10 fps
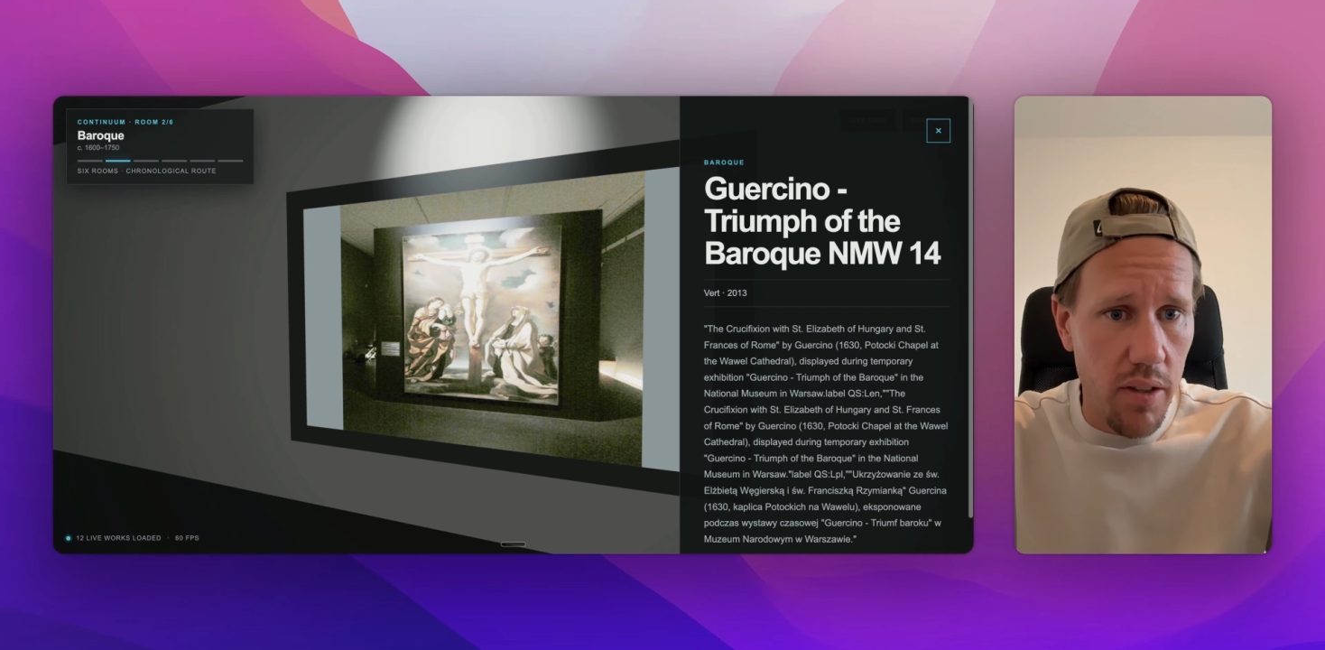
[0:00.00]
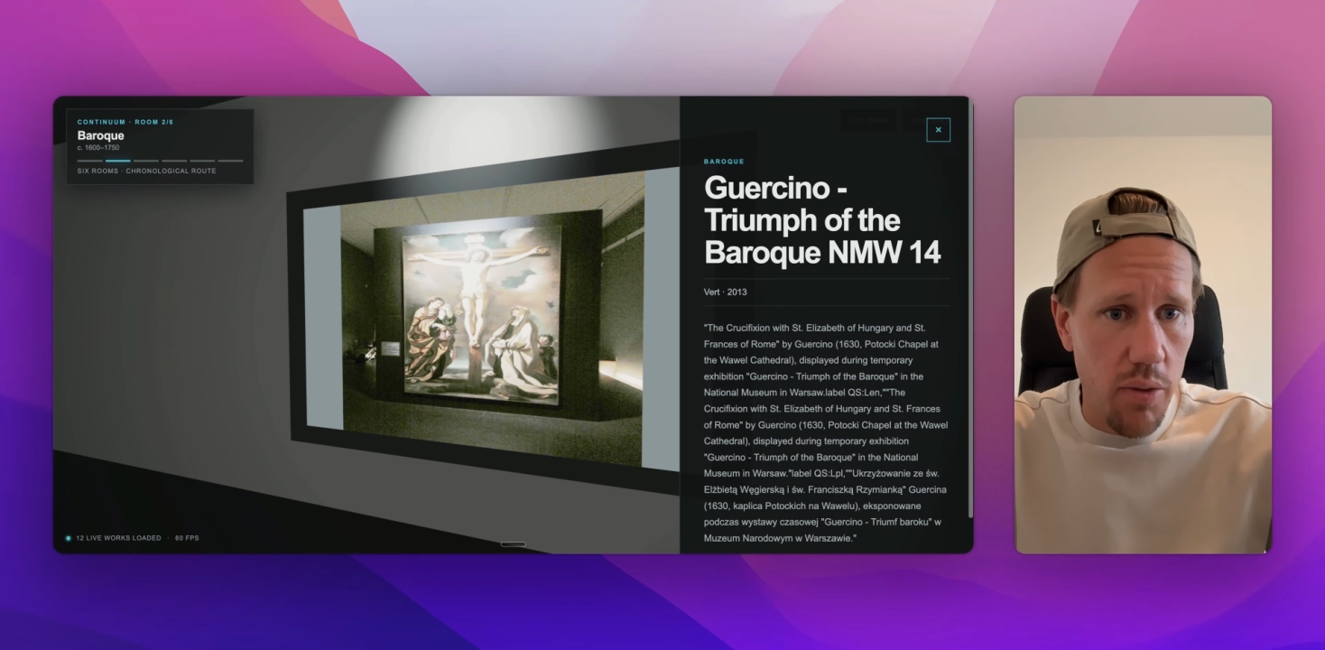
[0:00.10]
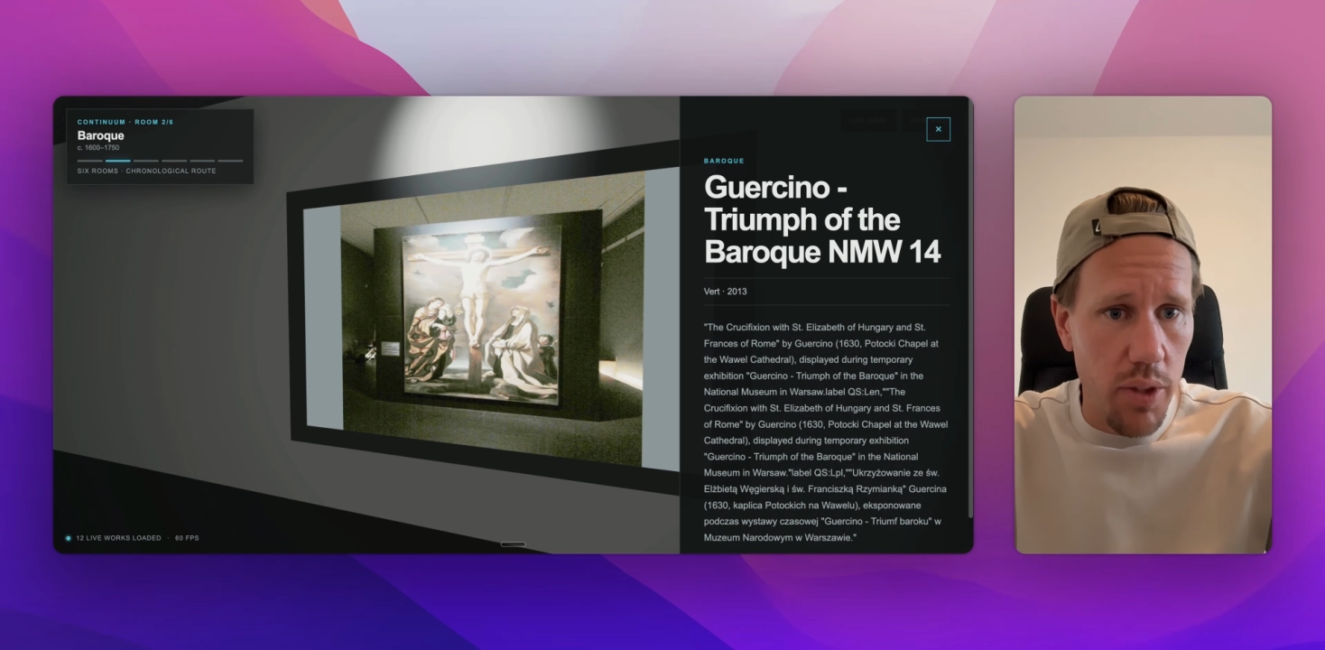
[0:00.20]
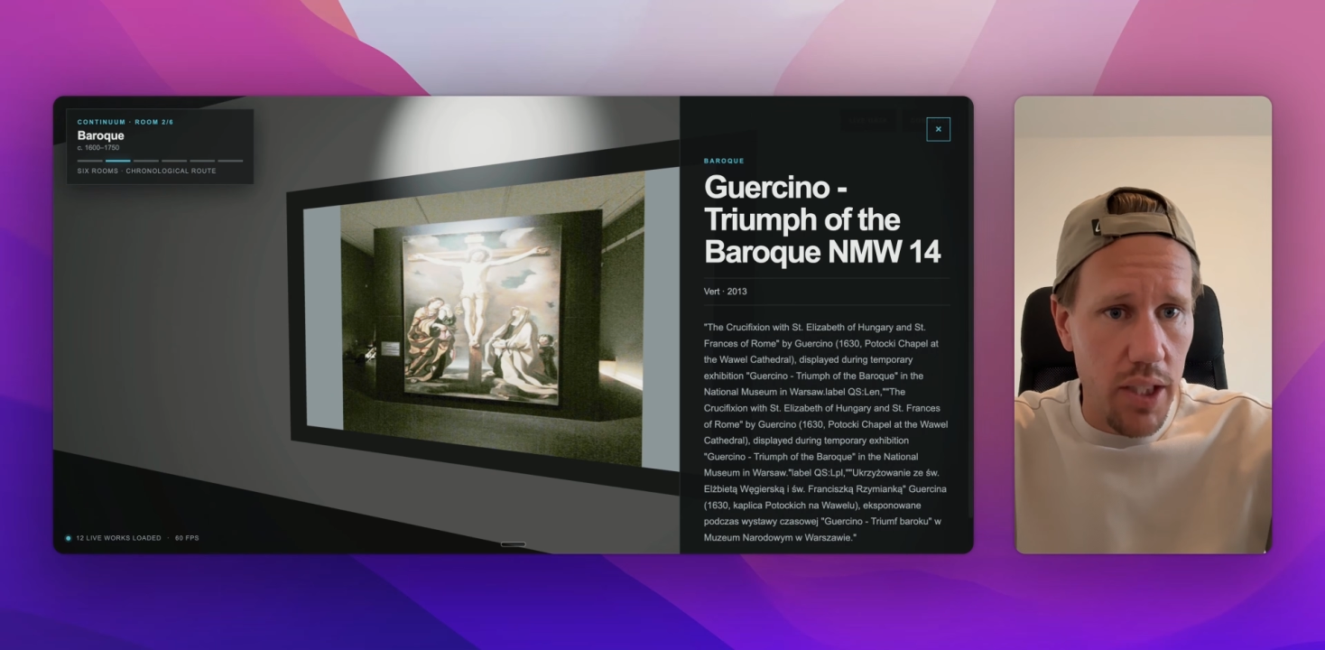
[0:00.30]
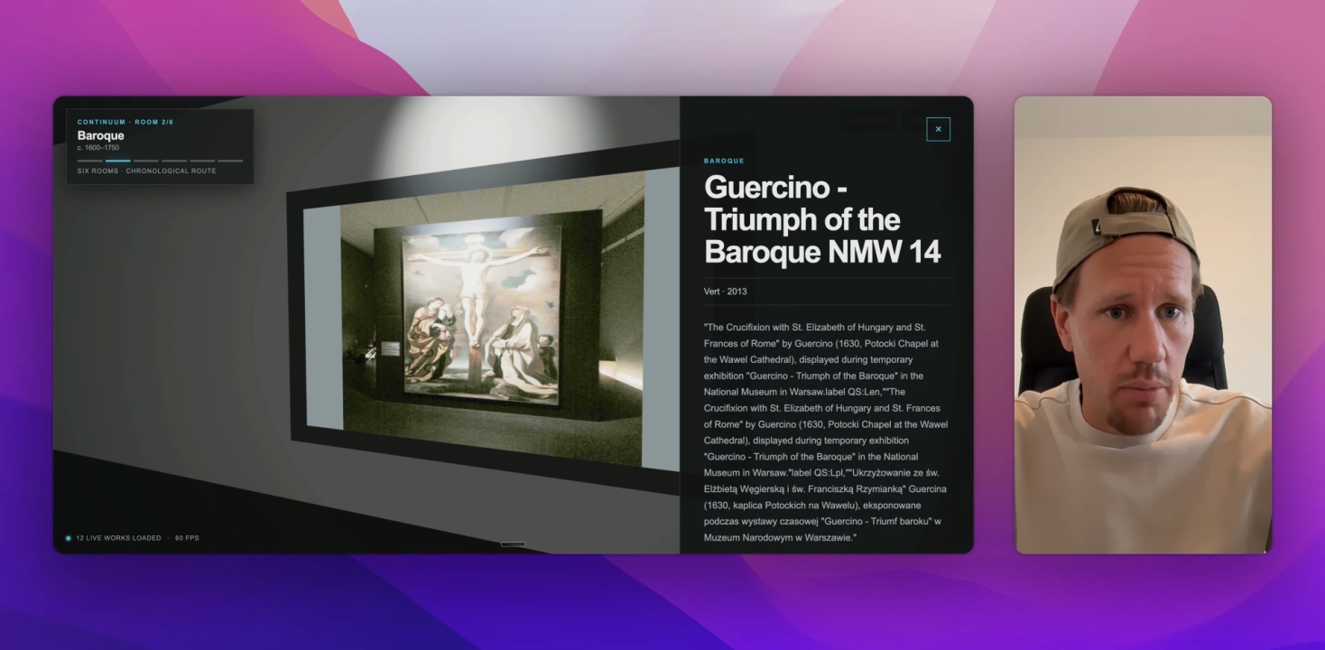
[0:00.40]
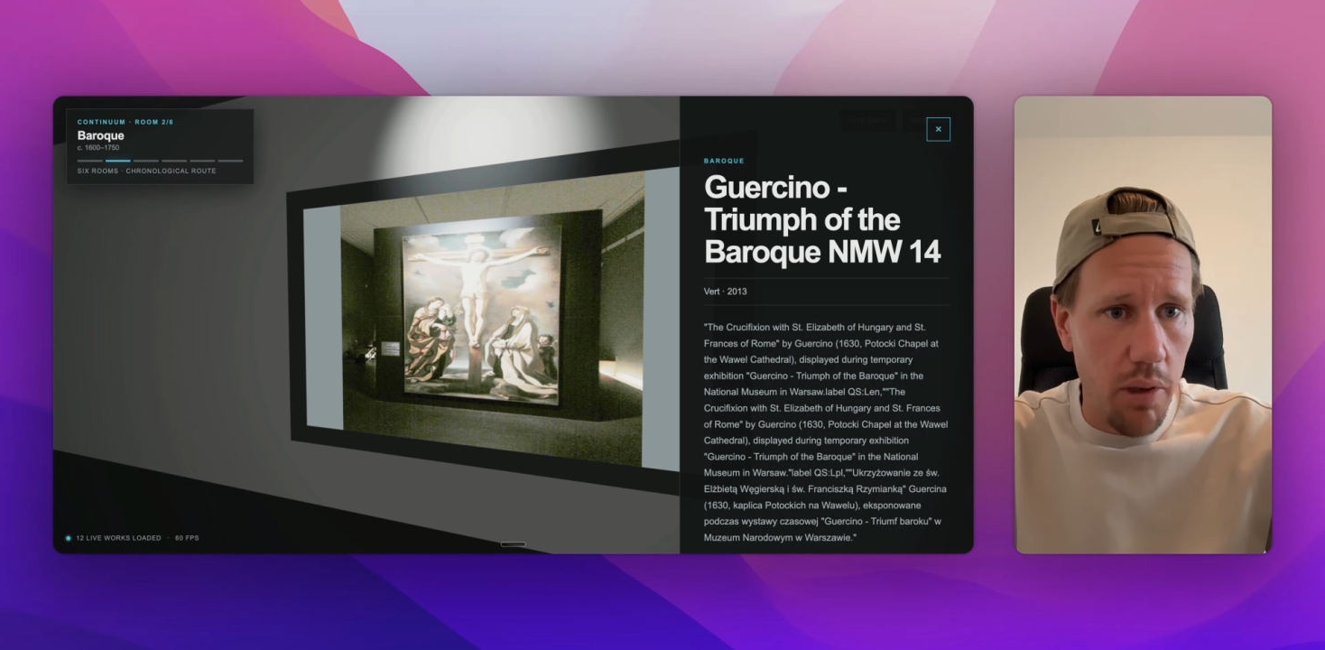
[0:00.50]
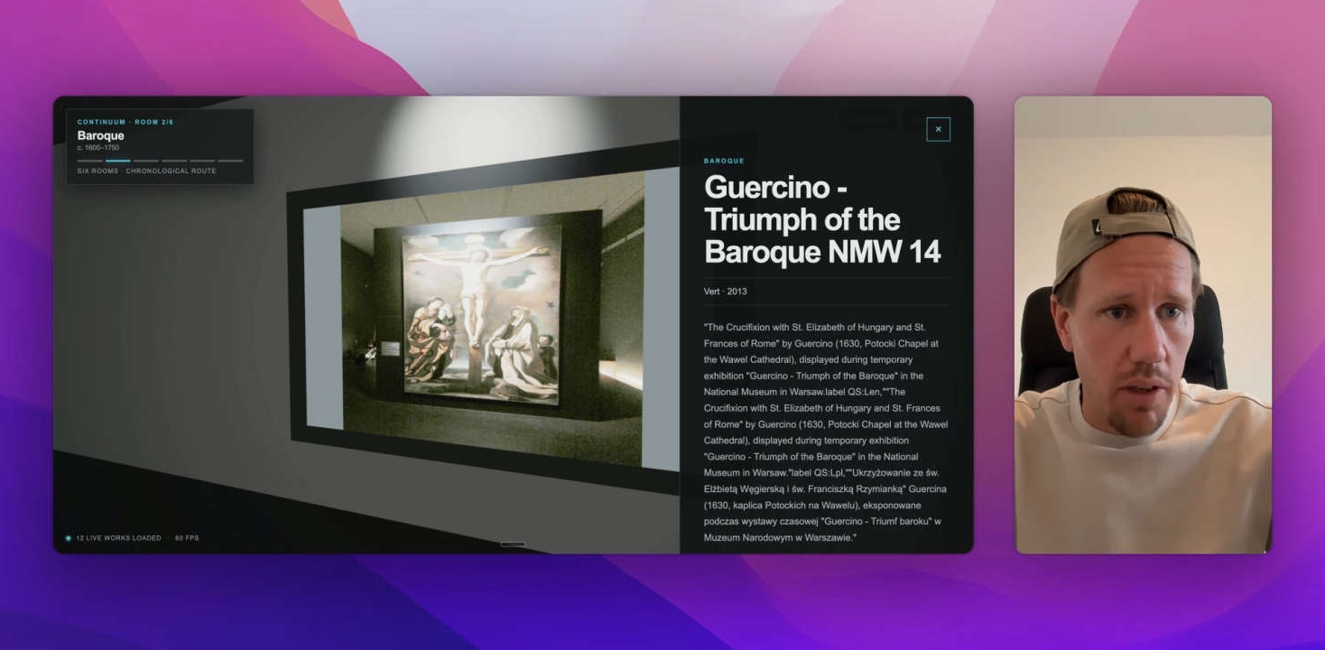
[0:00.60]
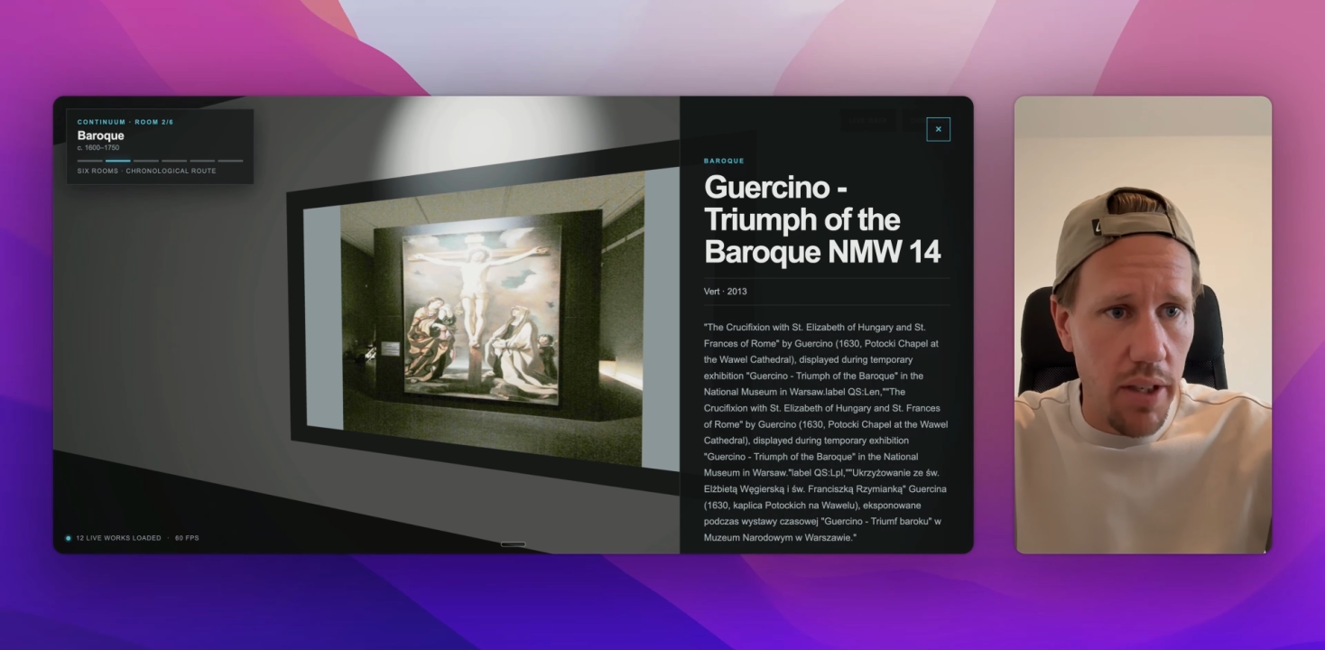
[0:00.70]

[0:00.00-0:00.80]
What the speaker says: readable.